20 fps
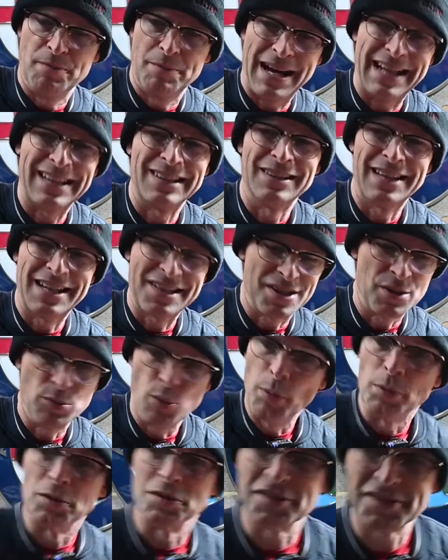panel actually
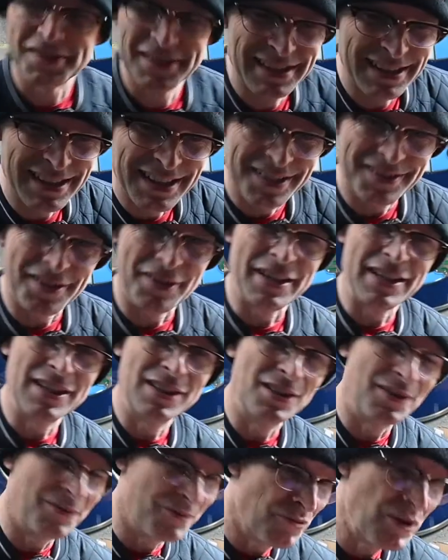wobbles. So they
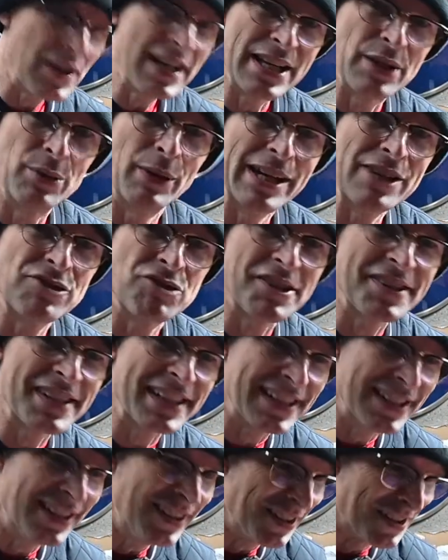are really quite interesting
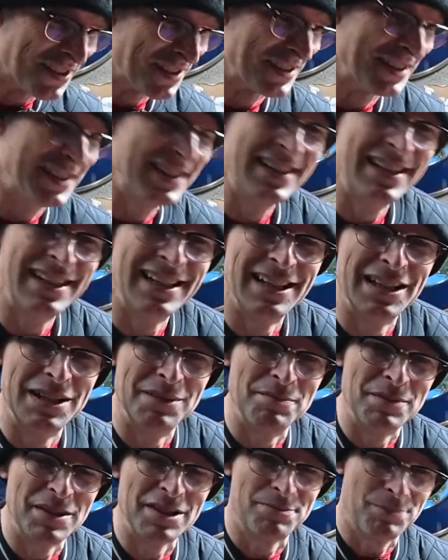cars.
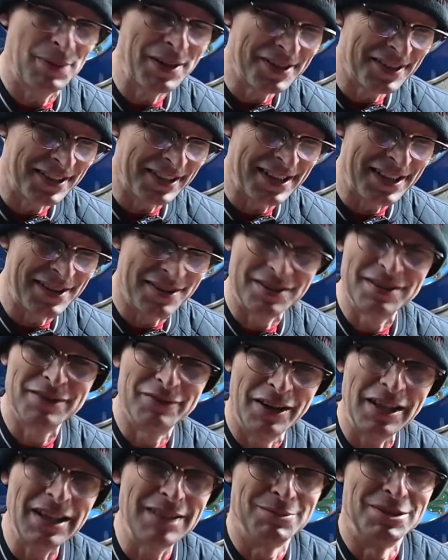It's basically the
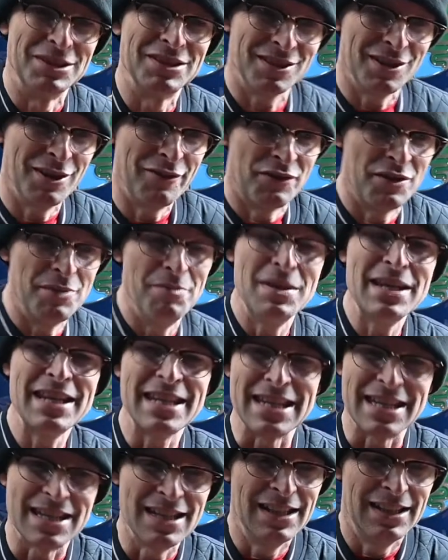development of the
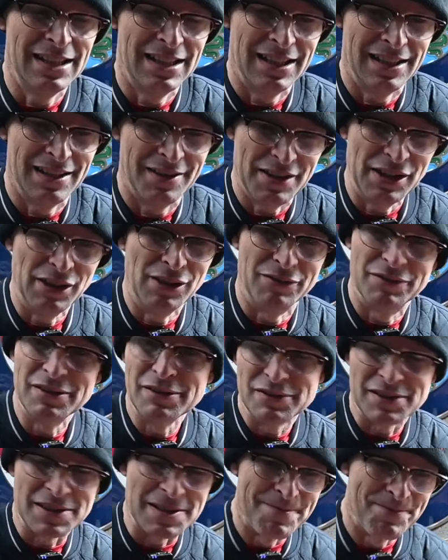Mini, the
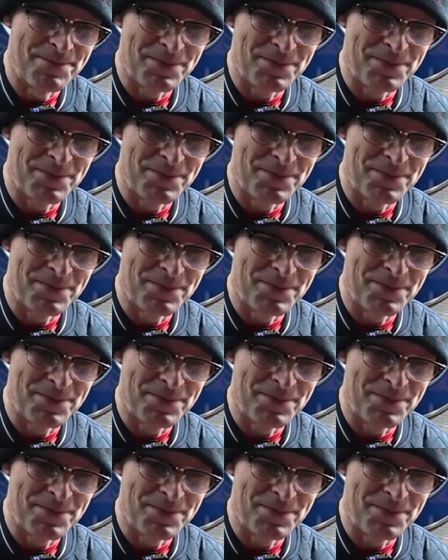R50.